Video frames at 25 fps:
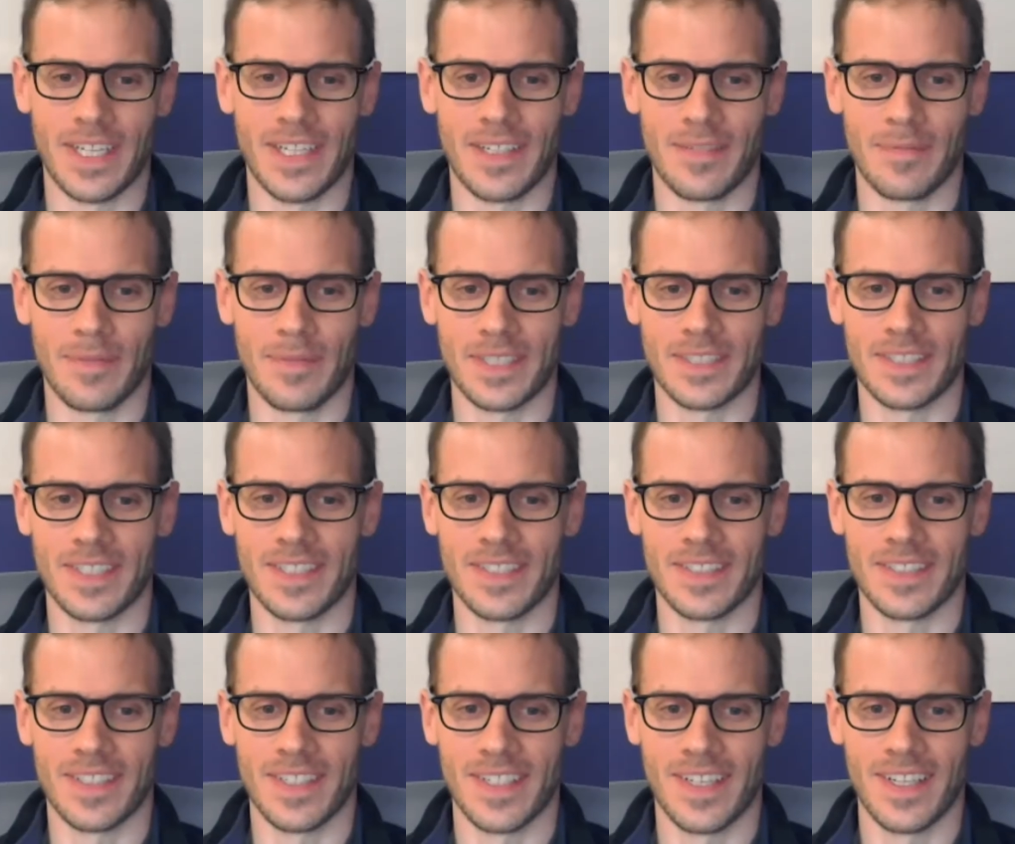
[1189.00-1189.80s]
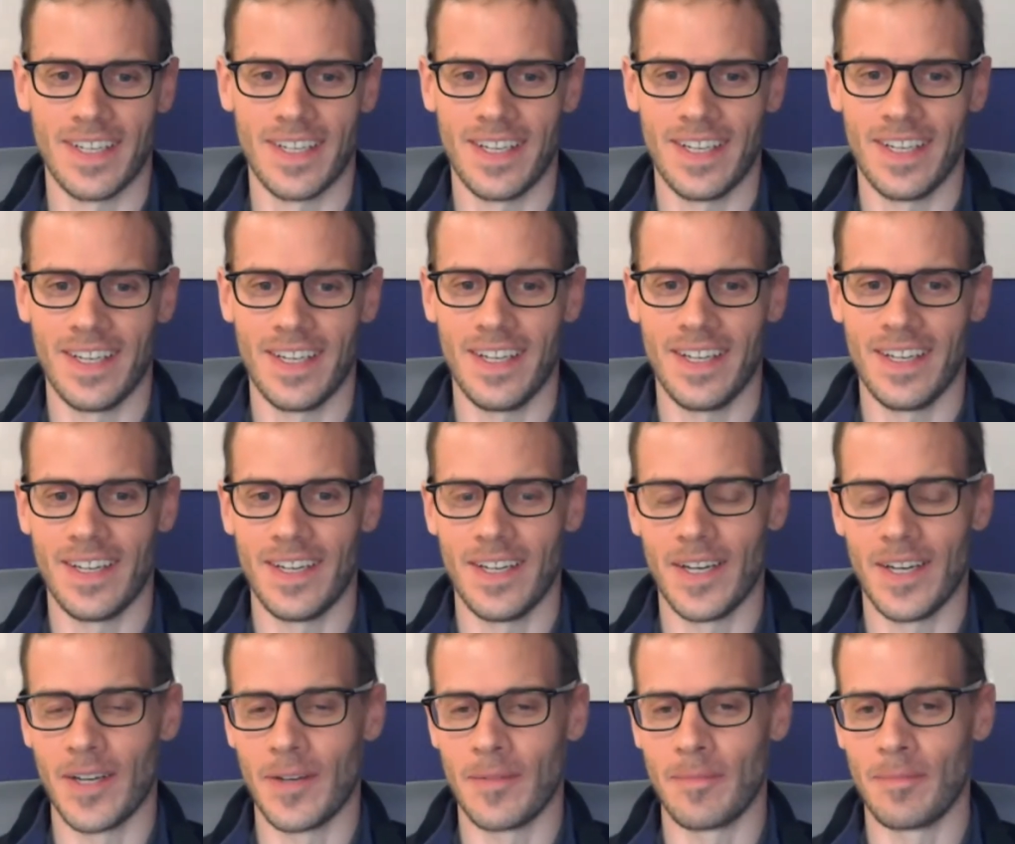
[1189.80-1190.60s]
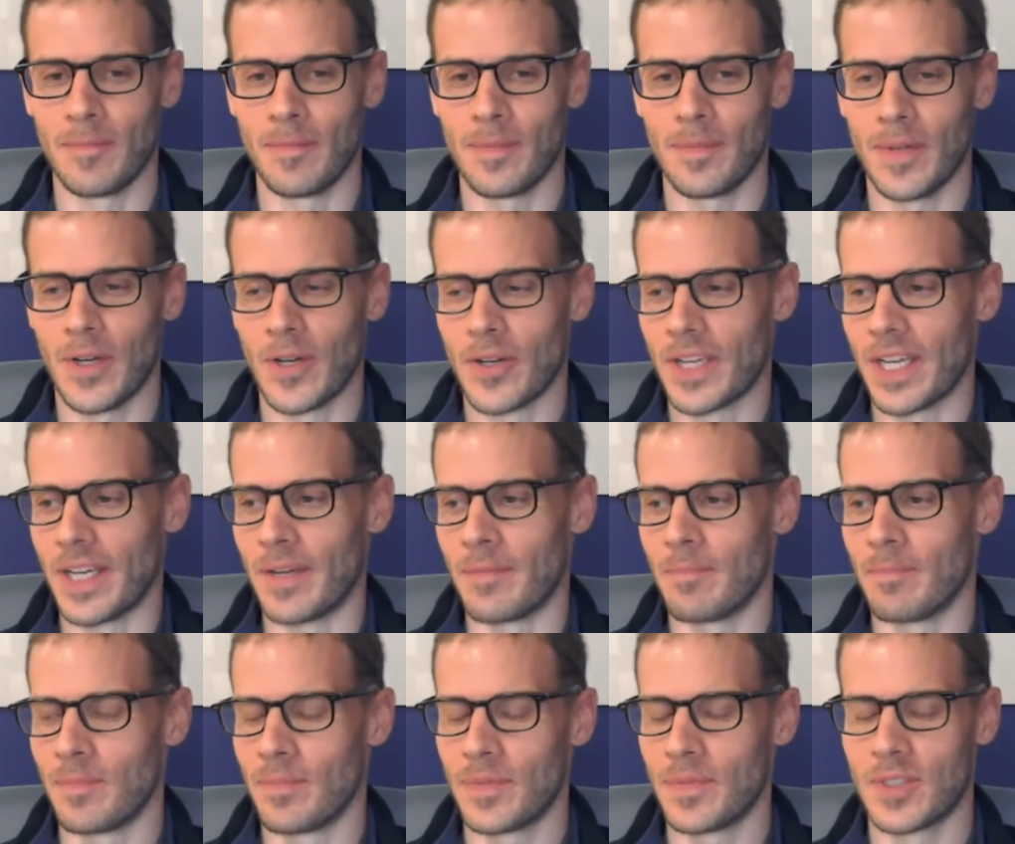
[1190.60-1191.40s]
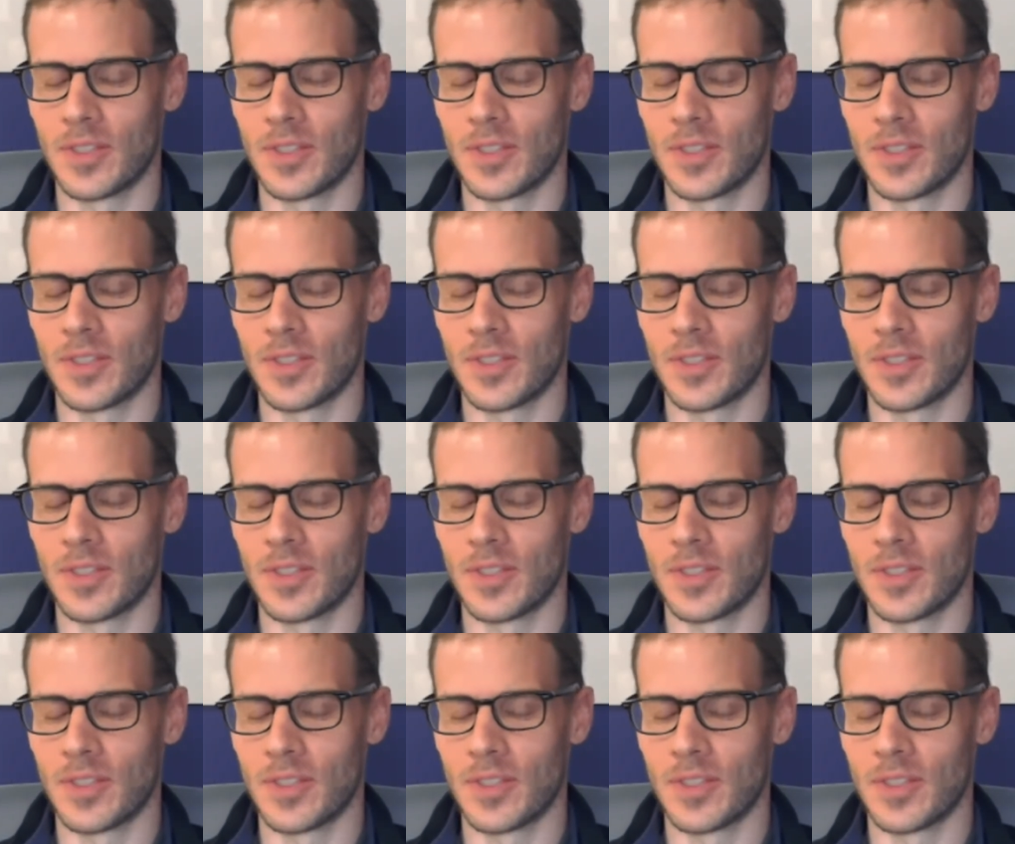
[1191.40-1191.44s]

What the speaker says: That makes sense. Okay,